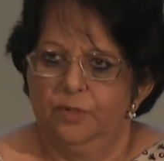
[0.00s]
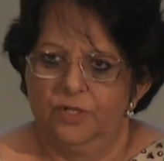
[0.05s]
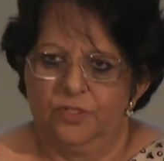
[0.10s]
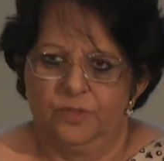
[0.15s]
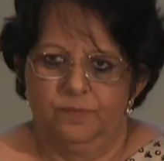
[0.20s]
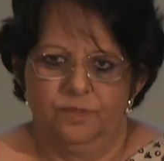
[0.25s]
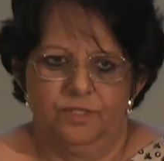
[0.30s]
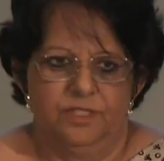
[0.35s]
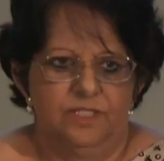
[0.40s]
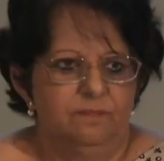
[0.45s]

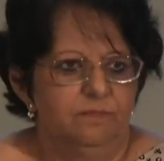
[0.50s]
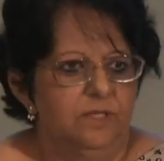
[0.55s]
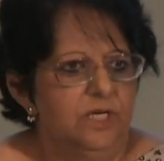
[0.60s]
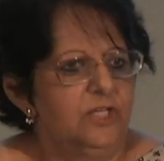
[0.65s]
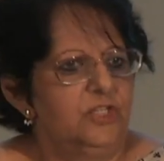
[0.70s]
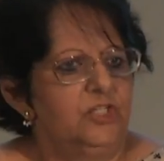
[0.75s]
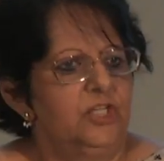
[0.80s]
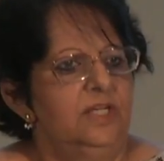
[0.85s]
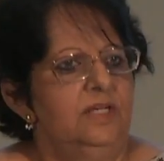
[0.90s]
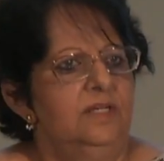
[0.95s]
prosperous
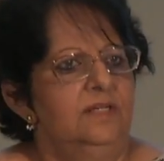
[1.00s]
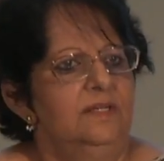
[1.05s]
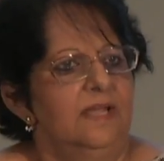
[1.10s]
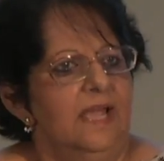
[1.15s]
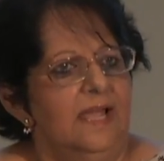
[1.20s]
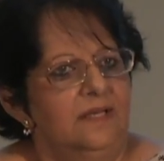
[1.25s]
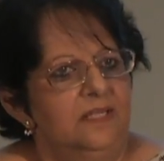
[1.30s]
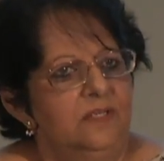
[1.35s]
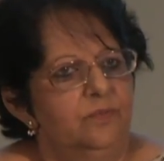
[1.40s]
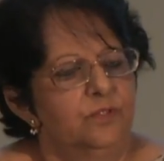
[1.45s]
merchant
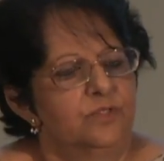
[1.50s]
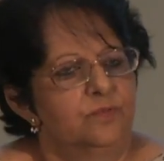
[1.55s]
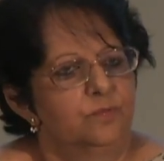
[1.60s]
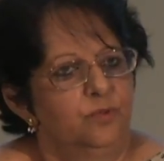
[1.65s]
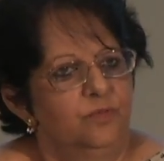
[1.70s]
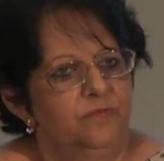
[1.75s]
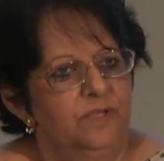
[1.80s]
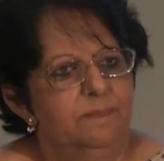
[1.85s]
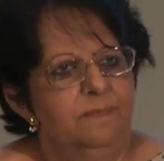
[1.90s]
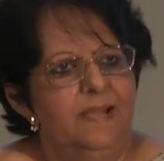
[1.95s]
and he was
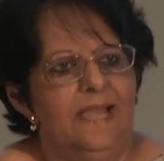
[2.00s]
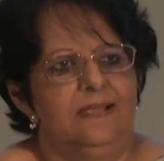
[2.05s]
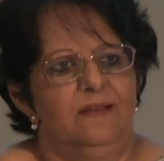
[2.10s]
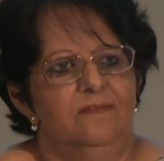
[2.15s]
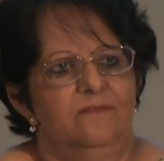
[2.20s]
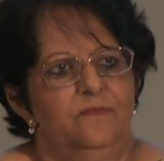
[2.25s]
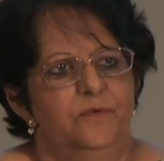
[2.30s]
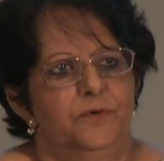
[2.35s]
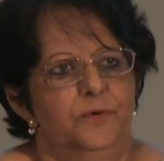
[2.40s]
moving back and